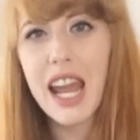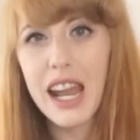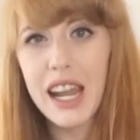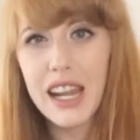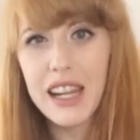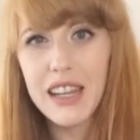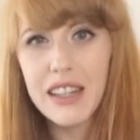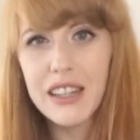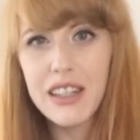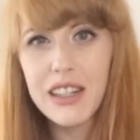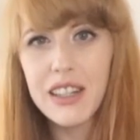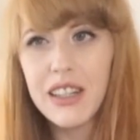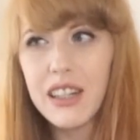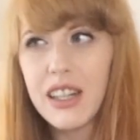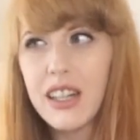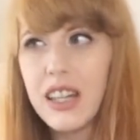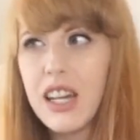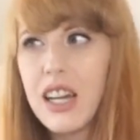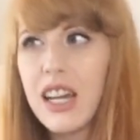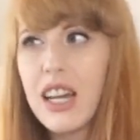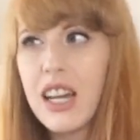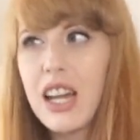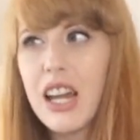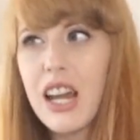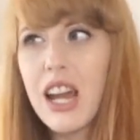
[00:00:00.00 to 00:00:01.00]
some
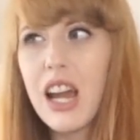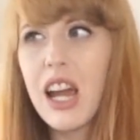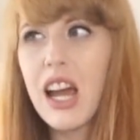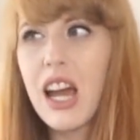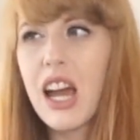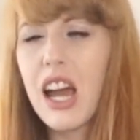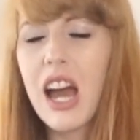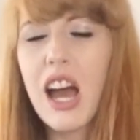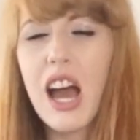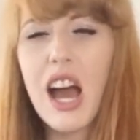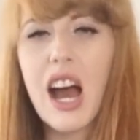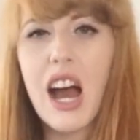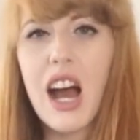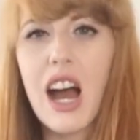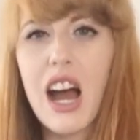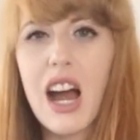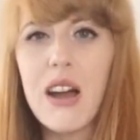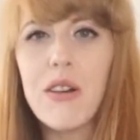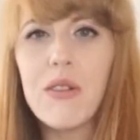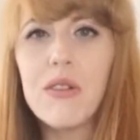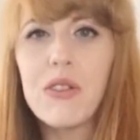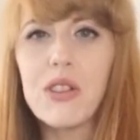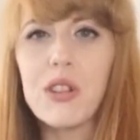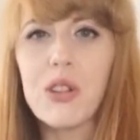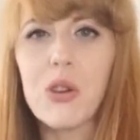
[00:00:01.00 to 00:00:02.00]
sand.
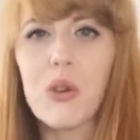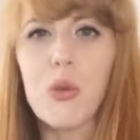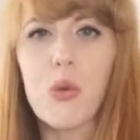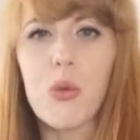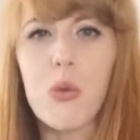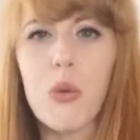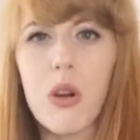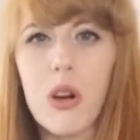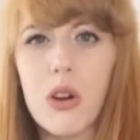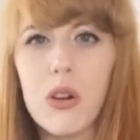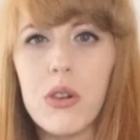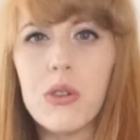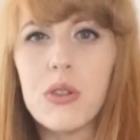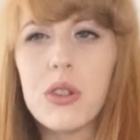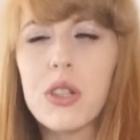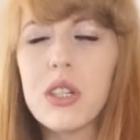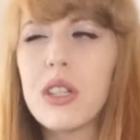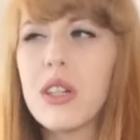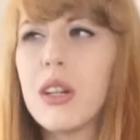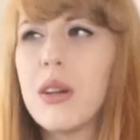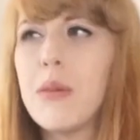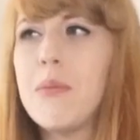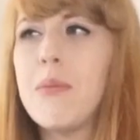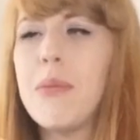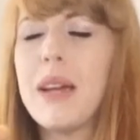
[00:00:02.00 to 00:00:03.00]
I was
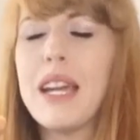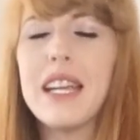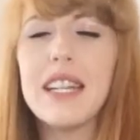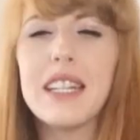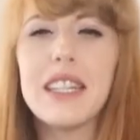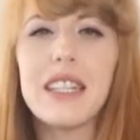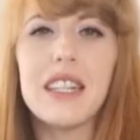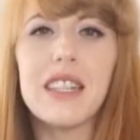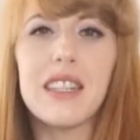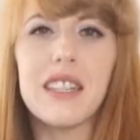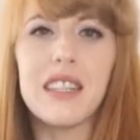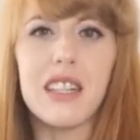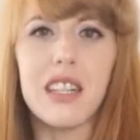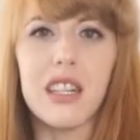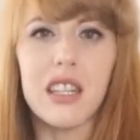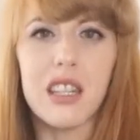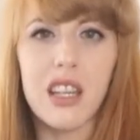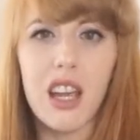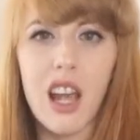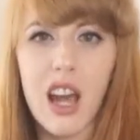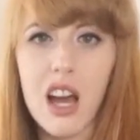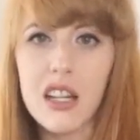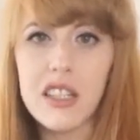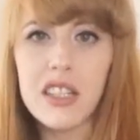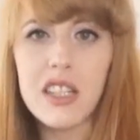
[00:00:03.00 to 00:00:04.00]
gross.
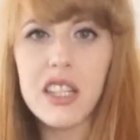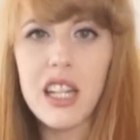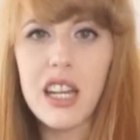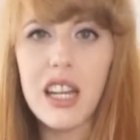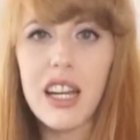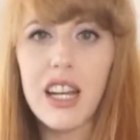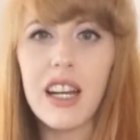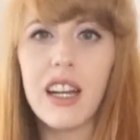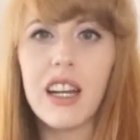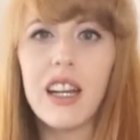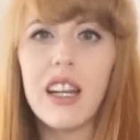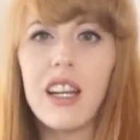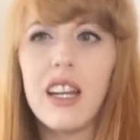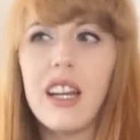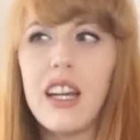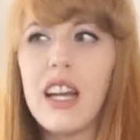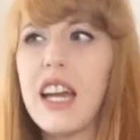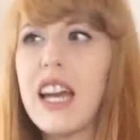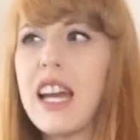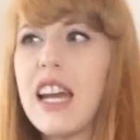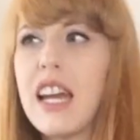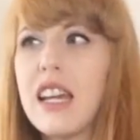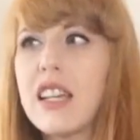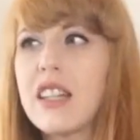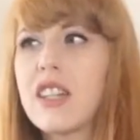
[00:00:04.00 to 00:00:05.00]
Beast is
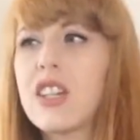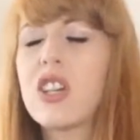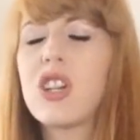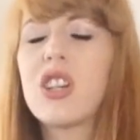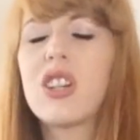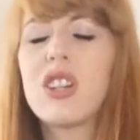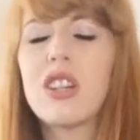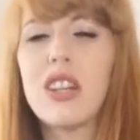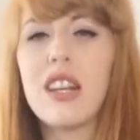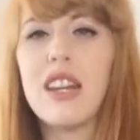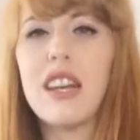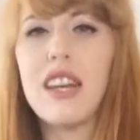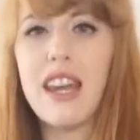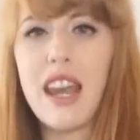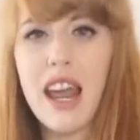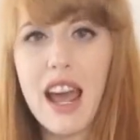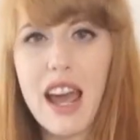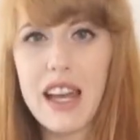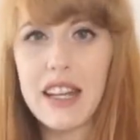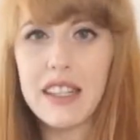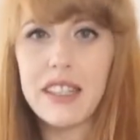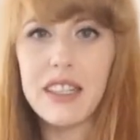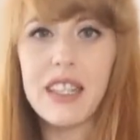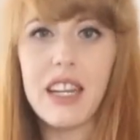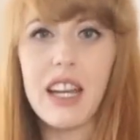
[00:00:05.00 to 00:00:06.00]
disgusting.
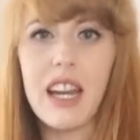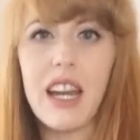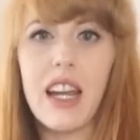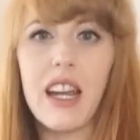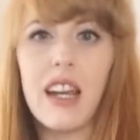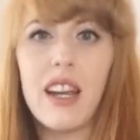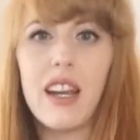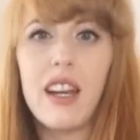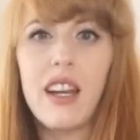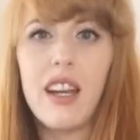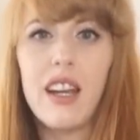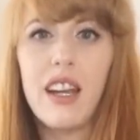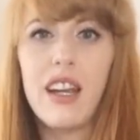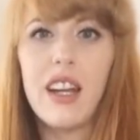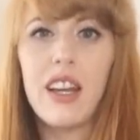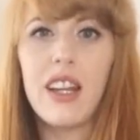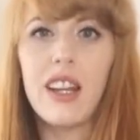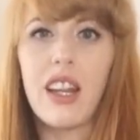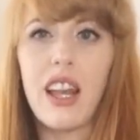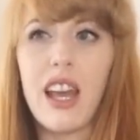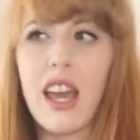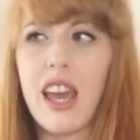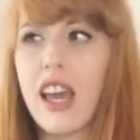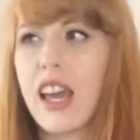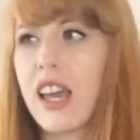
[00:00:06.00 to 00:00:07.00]
It's nasty.